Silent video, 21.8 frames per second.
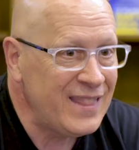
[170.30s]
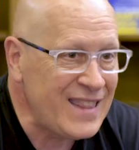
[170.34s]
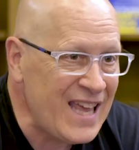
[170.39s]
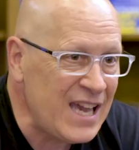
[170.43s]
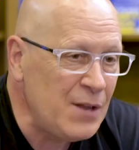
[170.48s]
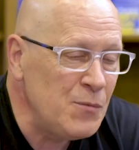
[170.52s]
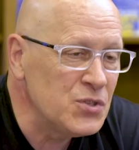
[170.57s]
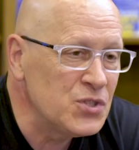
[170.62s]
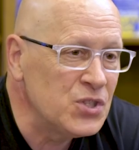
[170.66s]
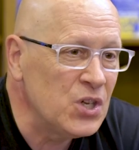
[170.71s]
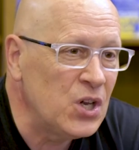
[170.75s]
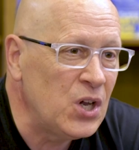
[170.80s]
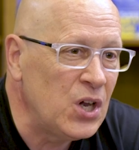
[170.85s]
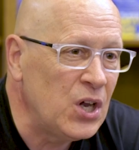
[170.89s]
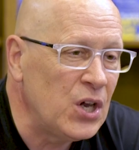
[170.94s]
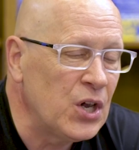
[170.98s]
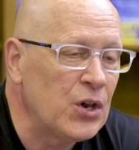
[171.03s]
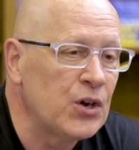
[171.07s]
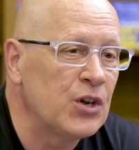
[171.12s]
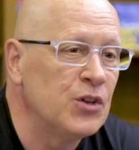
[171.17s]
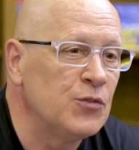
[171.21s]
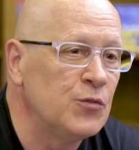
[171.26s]
And that was the
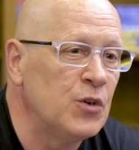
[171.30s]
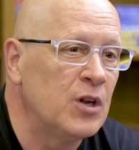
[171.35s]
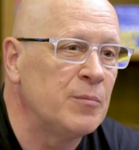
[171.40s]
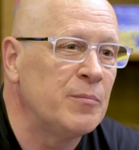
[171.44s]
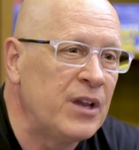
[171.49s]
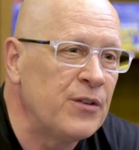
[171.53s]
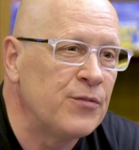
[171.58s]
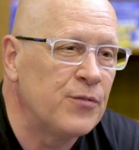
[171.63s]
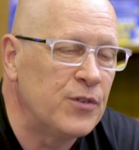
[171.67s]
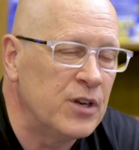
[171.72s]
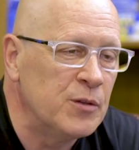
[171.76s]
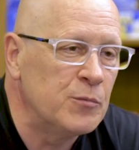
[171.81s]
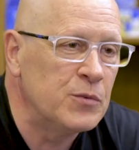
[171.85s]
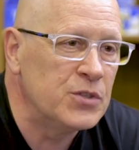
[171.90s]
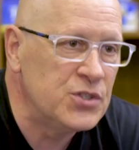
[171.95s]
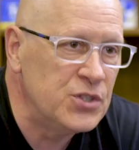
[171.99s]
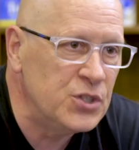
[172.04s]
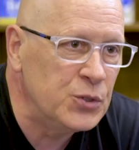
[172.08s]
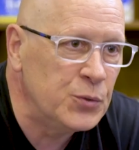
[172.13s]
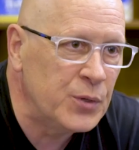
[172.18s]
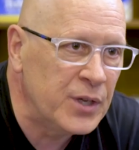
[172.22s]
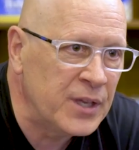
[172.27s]
heart of what my friend was
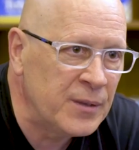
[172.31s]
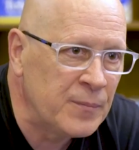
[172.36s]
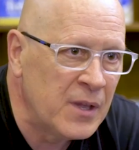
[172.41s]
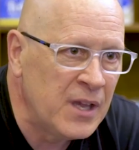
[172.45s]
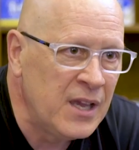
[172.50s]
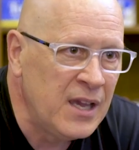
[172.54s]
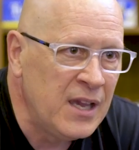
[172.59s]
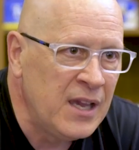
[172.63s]
doing.